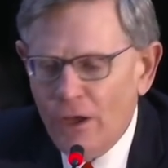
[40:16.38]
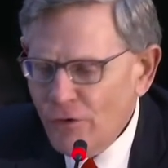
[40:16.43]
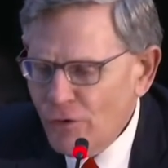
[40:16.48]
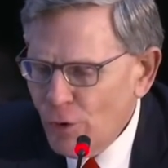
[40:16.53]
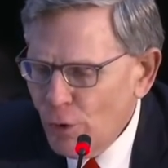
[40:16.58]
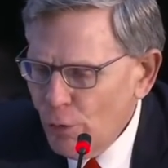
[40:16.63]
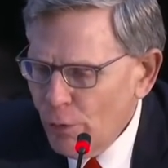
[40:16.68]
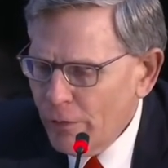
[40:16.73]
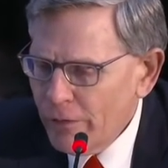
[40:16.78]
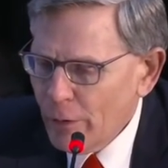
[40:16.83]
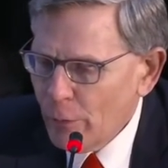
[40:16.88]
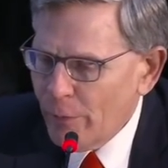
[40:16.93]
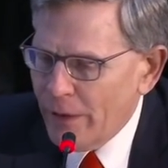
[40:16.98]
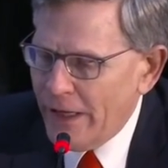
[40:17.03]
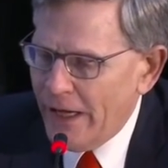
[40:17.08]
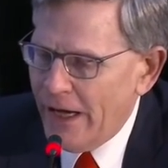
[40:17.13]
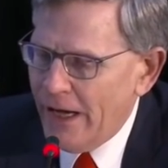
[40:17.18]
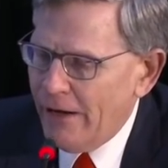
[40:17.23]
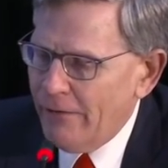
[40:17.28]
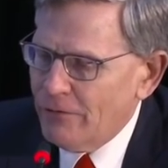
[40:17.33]
tool that we
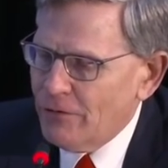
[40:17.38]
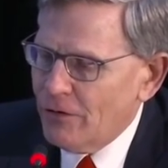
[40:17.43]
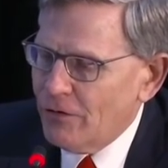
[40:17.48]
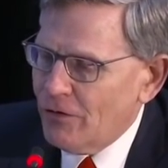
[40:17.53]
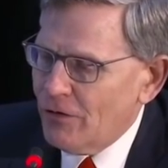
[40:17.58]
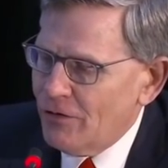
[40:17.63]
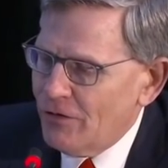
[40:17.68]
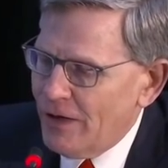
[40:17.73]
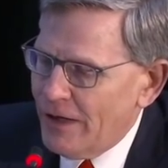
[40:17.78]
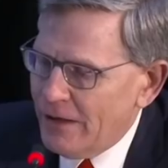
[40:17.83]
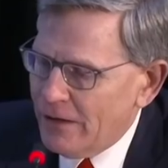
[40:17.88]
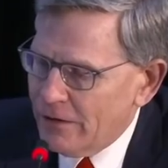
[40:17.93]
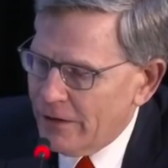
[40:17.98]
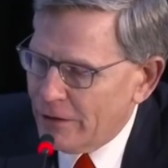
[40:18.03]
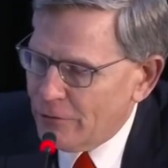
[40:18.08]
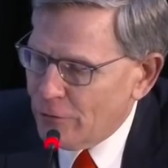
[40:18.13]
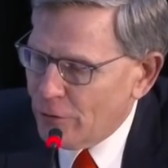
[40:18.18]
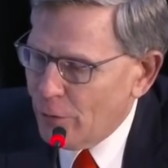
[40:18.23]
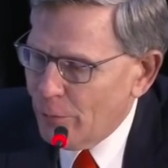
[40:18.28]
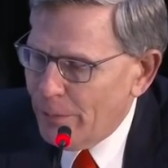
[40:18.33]
have to sustain
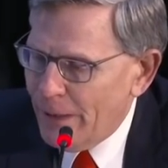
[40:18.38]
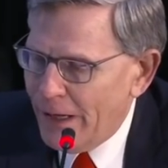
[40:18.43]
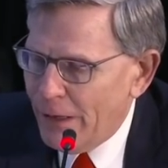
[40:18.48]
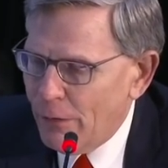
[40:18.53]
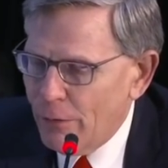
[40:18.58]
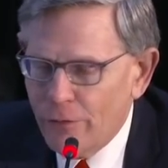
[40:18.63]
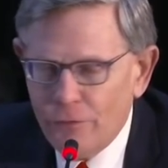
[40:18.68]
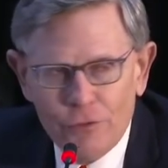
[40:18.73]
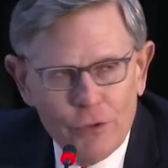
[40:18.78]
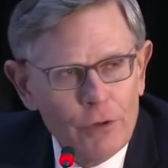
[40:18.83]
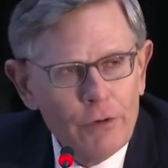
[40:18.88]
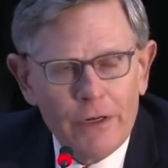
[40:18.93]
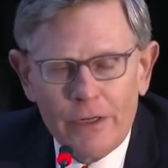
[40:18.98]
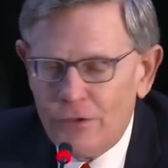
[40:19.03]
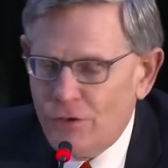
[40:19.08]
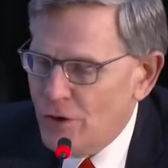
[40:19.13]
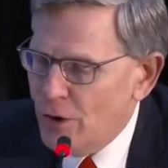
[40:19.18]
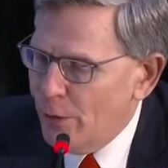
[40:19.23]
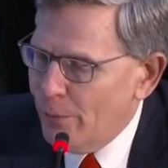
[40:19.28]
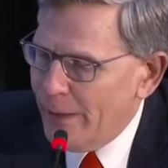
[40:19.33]
electrical power during
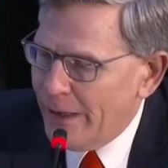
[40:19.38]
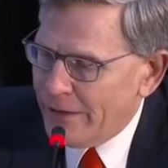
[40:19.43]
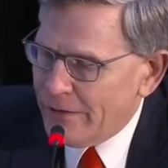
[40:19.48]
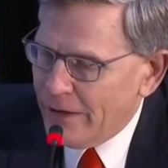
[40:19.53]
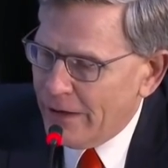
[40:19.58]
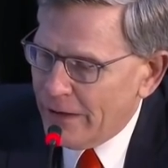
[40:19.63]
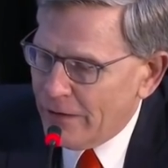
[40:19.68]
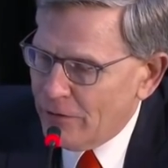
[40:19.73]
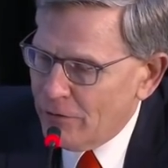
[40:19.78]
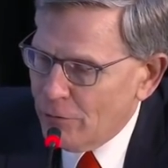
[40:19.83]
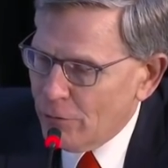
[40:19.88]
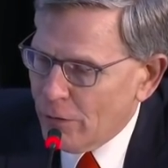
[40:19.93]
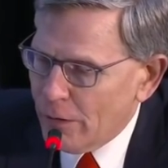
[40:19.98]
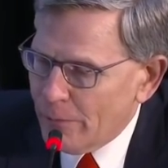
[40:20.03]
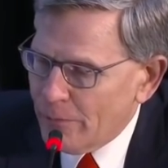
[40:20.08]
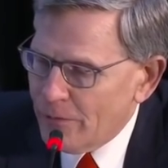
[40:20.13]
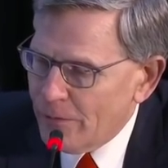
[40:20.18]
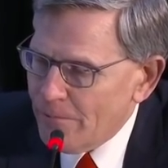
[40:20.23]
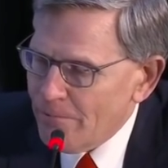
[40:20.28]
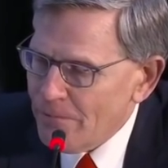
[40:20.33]
geomagnetic
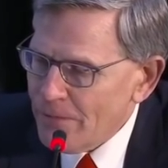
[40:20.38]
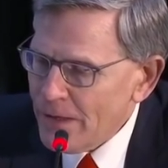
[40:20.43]
storms.